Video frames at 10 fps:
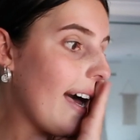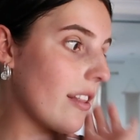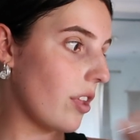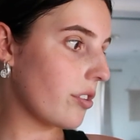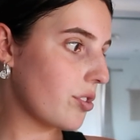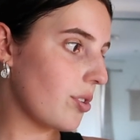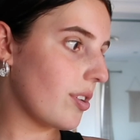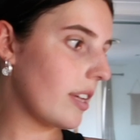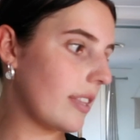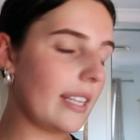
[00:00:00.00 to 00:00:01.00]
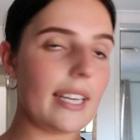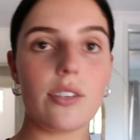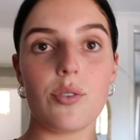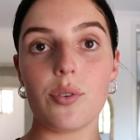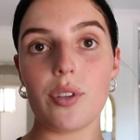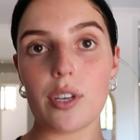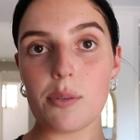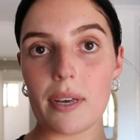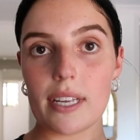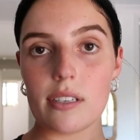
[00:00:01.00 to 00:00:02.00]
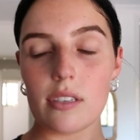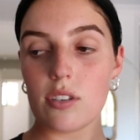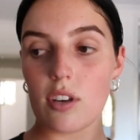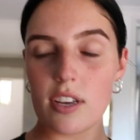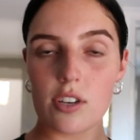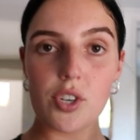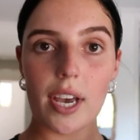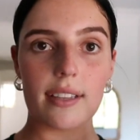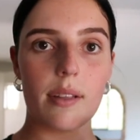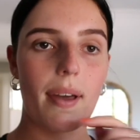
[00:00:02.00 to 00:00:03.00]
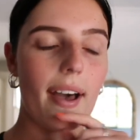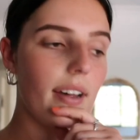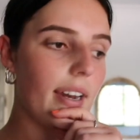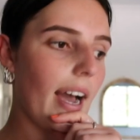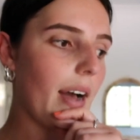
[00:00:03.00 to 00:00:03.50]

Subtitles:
along to the link to all those pieces, so you can check them out